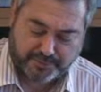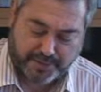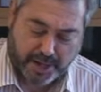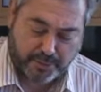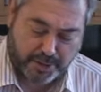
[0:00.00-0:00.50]

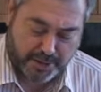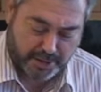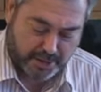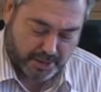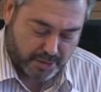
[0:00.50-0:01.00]
flour
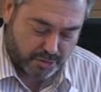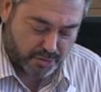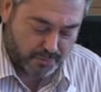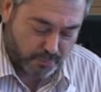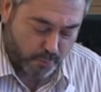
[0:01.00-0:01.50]

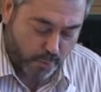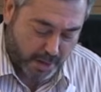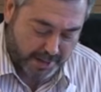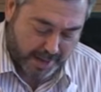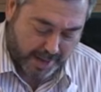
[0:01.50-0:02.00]
to
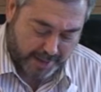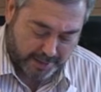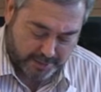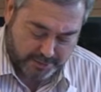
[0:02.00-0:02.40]
1 egg.